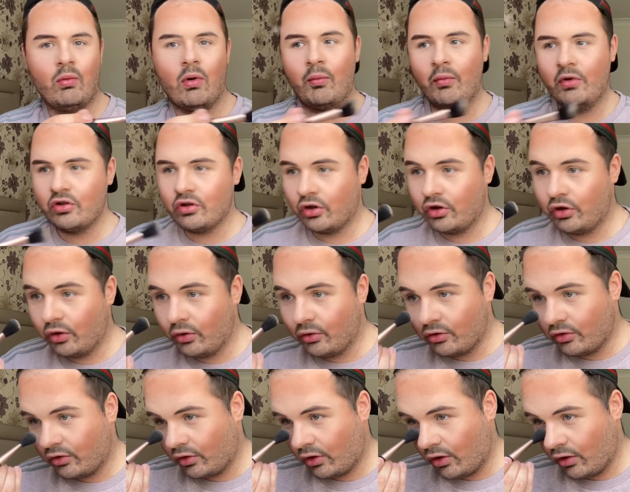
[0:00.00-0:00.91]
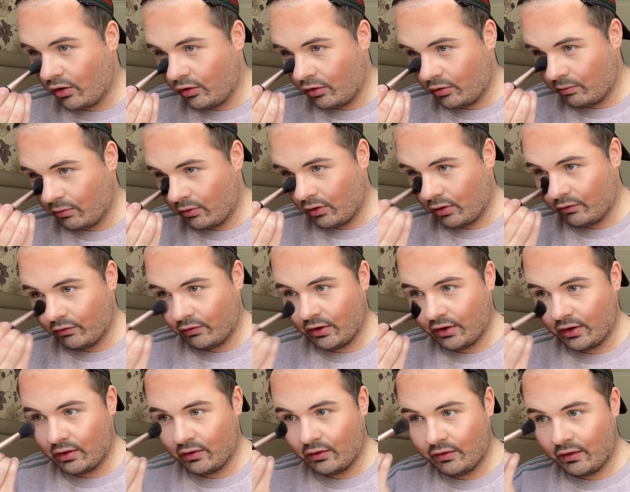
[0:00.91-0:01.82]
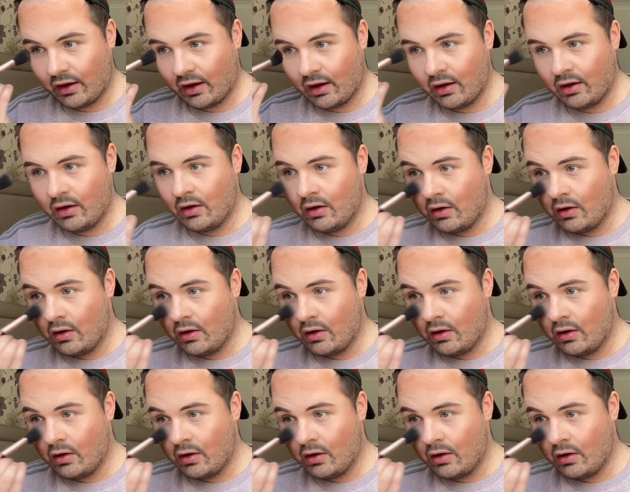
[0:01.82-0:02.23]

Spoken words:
which I used to use, but I've run out of that.